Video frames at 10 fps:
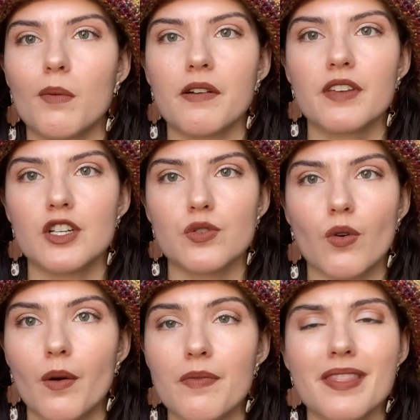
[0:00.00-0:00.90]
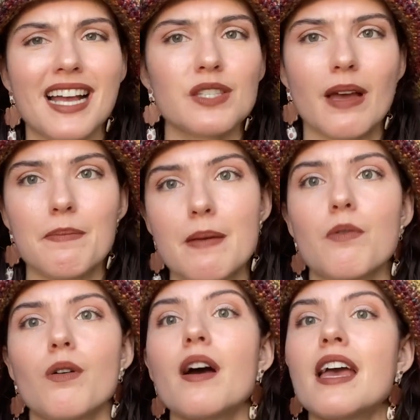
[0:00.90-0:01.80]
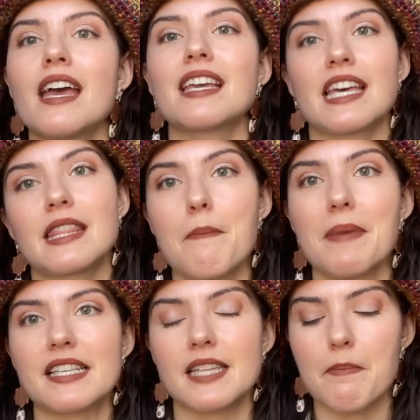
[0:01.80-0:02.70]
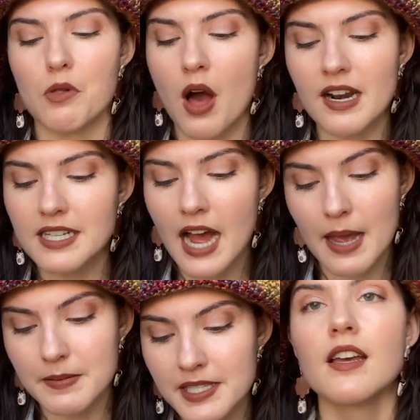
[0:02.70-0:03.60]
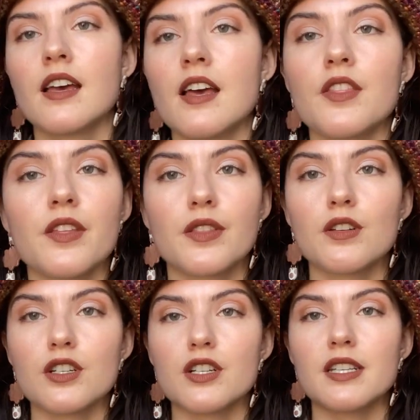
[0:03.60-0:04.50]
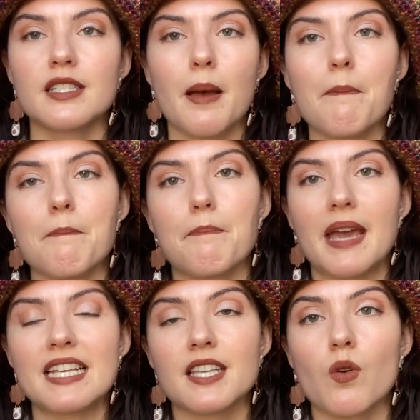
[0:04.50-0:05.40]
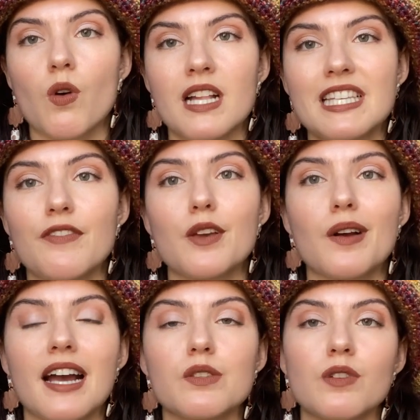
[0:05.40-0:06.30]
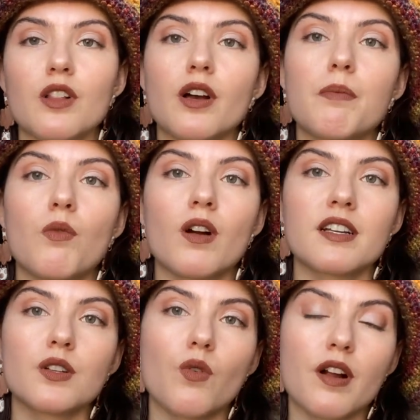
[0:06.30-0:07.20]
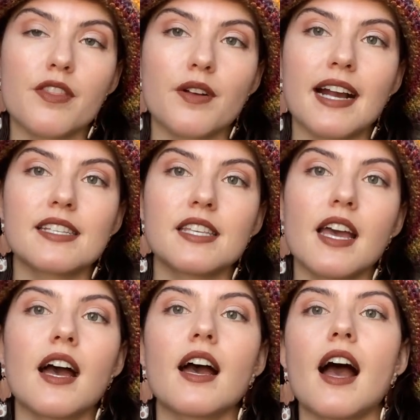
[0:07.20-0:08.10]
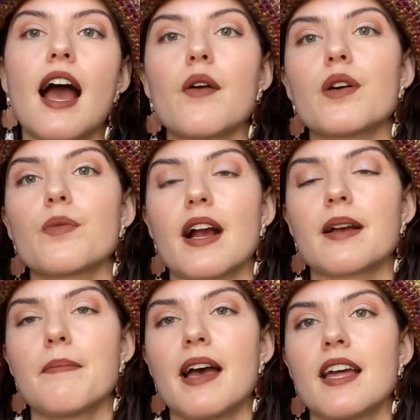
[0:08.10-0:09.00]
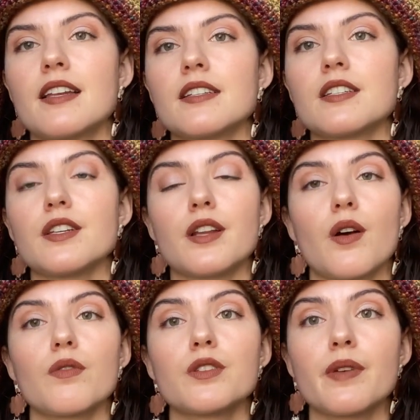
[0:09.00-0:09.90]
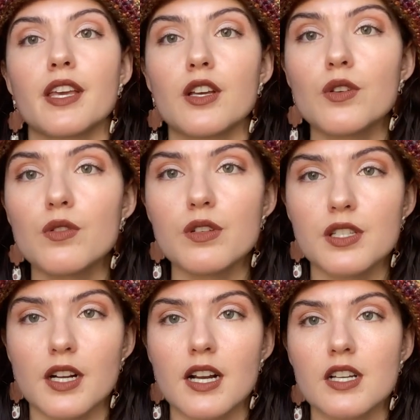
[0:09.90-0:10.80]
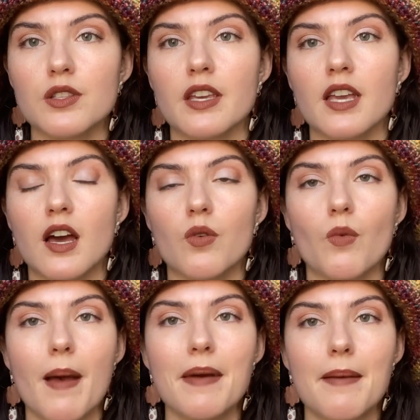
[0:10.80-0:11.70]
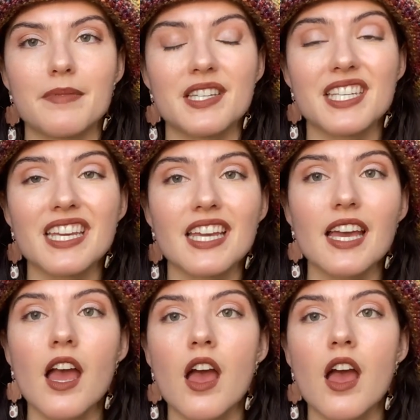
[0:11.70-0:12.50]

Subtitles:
of control, and that's why people get them mixed up a lot of times. Those are just some basic ones. If you guys want to look more into orthorexia, I would recommend, doing a Google search, looking on WebMD,